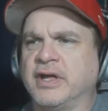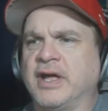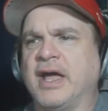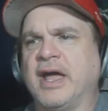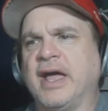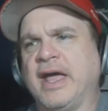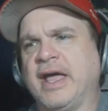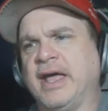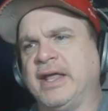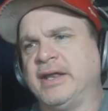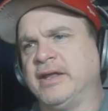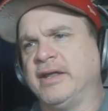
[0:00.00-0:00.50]

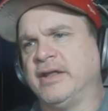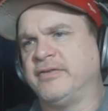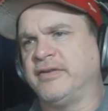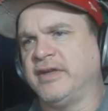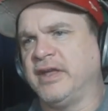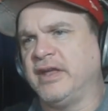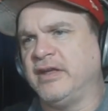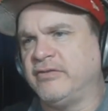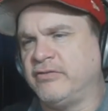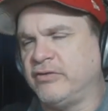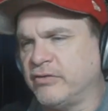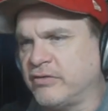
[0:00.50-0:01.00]
and it's
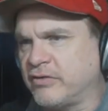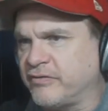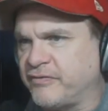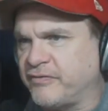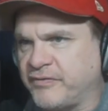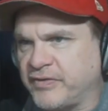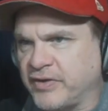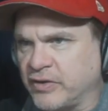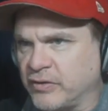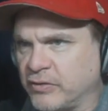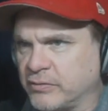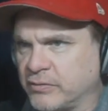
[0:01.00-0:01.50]
easier to
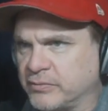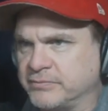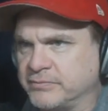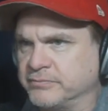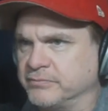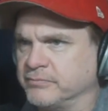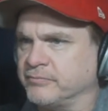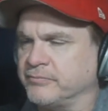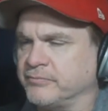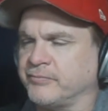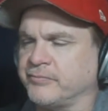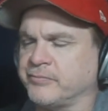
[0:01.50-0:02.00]
film.
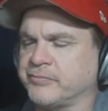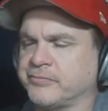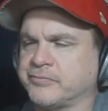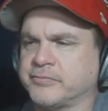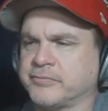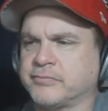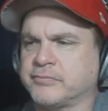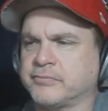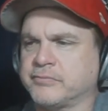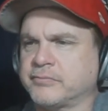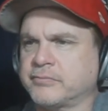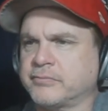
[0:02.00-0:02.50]

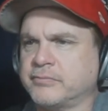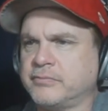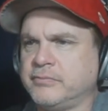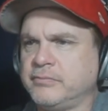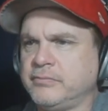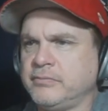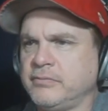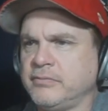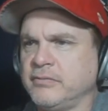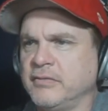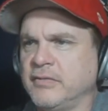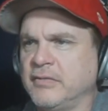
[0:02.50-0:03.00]

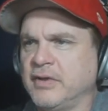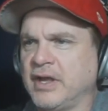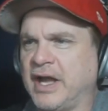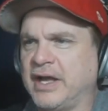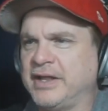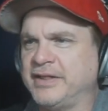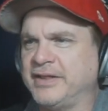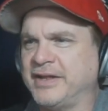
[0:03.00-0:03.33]
I